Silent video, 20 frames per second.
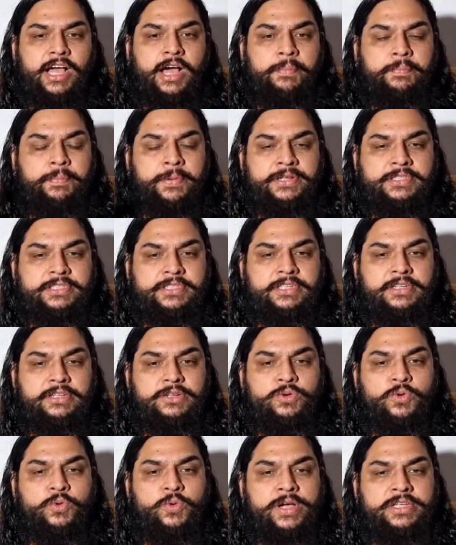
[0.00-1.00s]
A
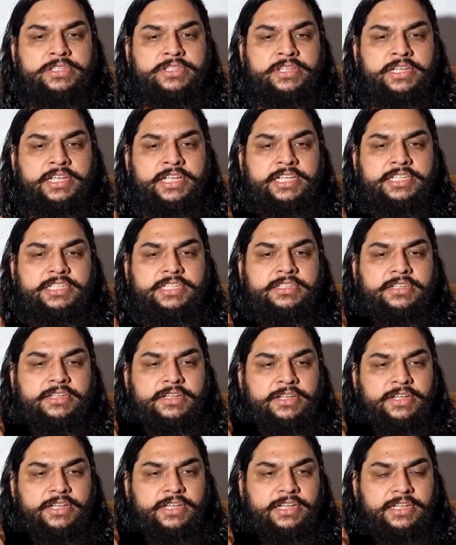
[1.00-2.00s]
person who has reached
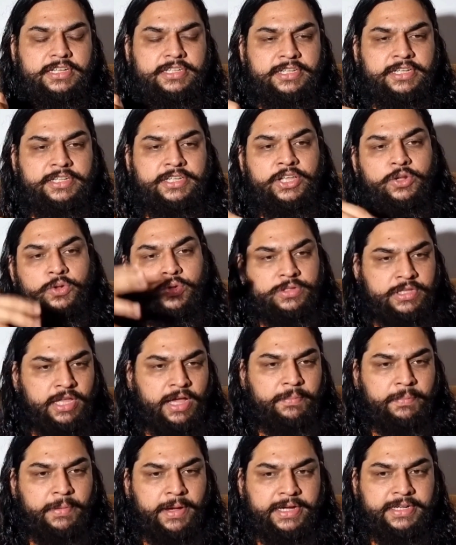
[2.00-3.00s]
the
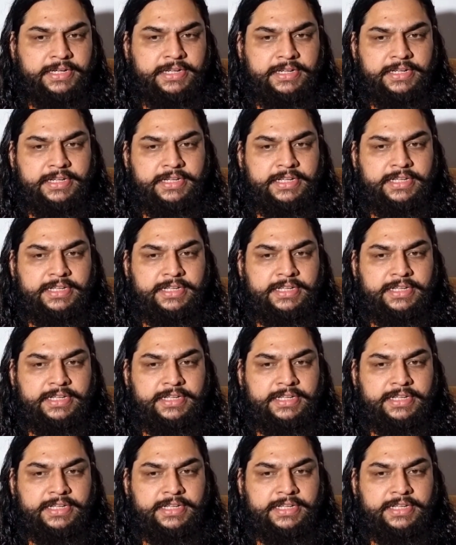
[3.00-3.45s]
Niruddha mind